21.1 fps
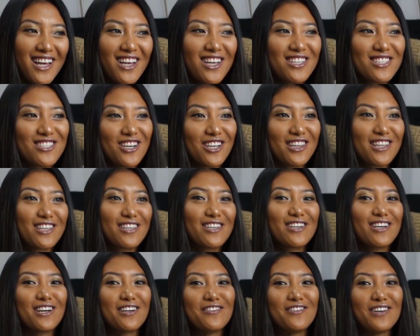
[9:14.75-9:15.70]
So I think you
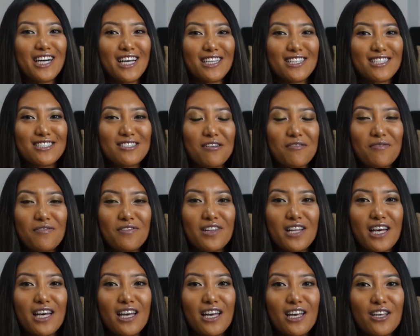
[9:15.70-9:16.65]
gotta find stuff
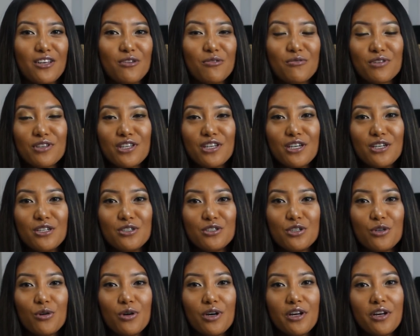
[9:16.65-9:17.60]
that you really
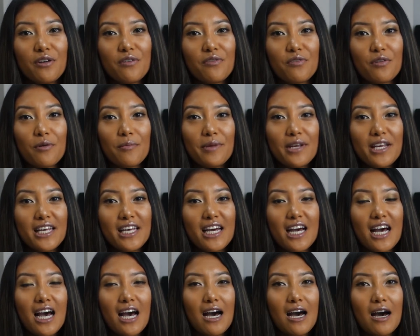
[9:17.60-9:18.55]
enjoy. For me,
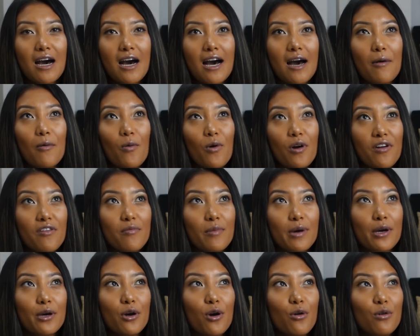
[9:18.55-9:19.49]
one of
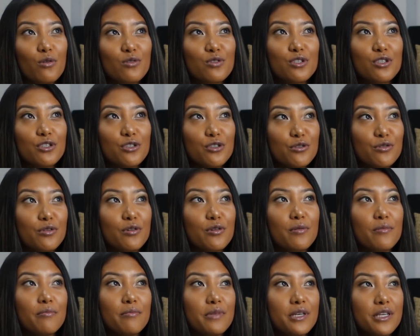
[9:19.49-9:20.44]
my
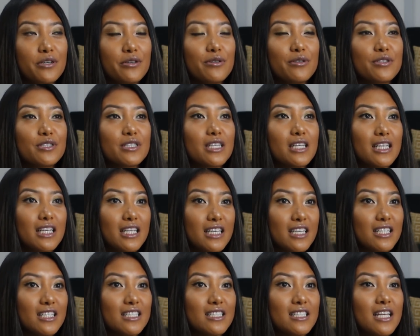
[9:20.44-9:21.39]
go-to meals
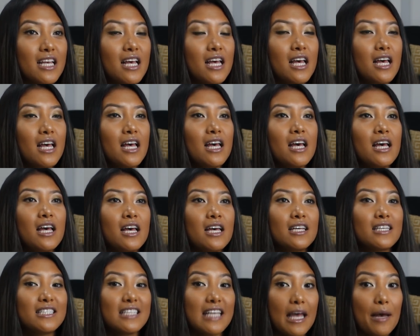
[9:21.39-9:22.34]
is
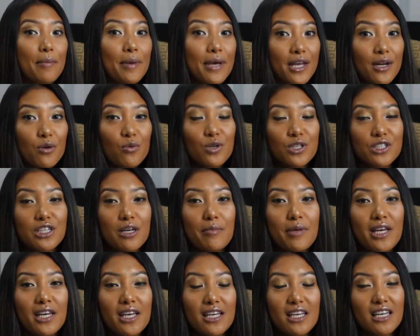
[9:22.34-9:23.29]
salmon, which I
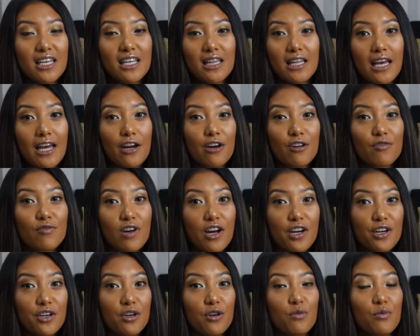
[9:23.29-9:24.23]
make in the air
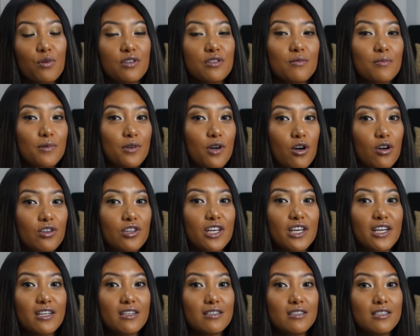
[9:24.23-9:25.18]
fryer with some
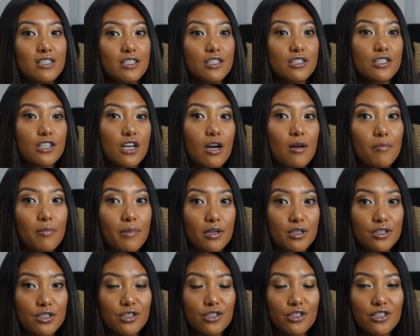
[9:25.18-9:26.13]
garlic, Dijon
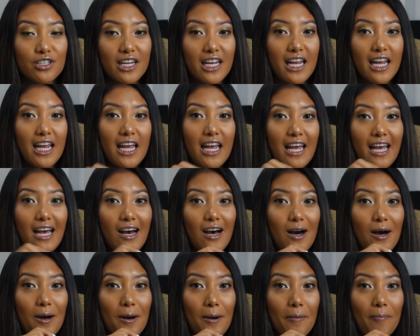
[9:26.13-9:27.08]
mustard,
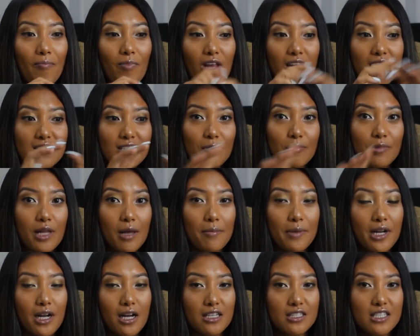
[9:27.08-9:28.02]
like some
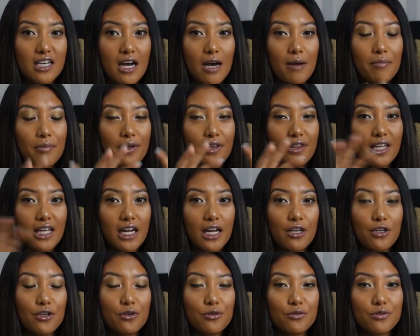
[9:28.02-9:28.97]
lemon on top, and then I
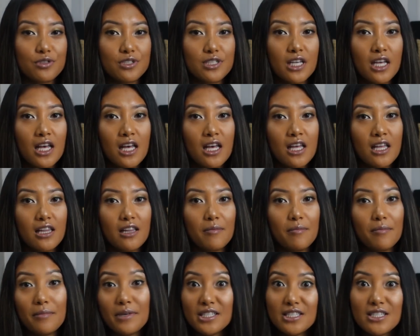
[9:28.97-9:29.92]
use
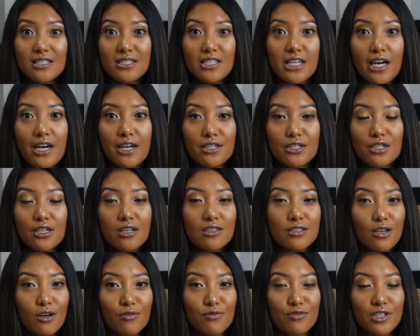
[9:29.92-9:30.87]
Mrs. Dash
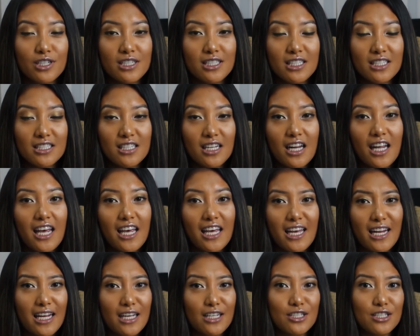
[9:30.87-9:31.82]
salt-free seasoning,
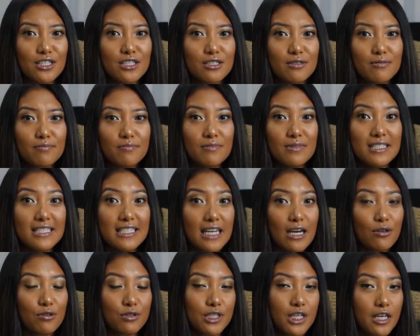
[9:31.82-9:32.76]
and I just
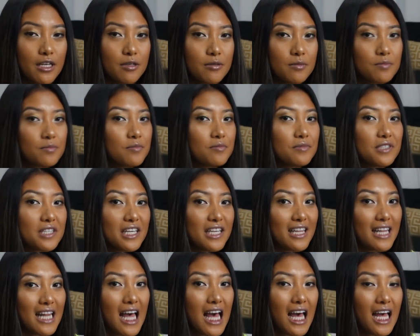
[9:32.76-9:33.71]
douse it
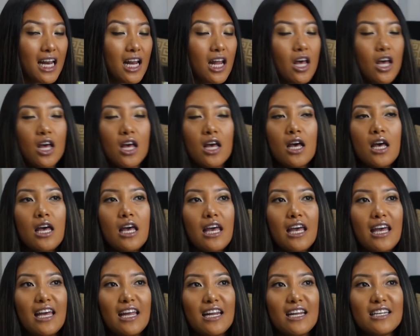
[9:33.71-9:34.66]
in that,
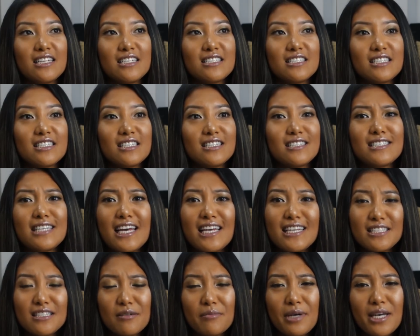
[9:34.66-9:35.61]
and it
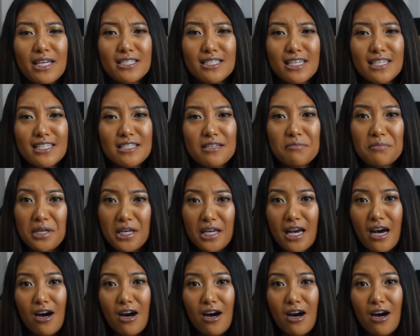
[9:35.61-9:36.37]
tastes amazing to me.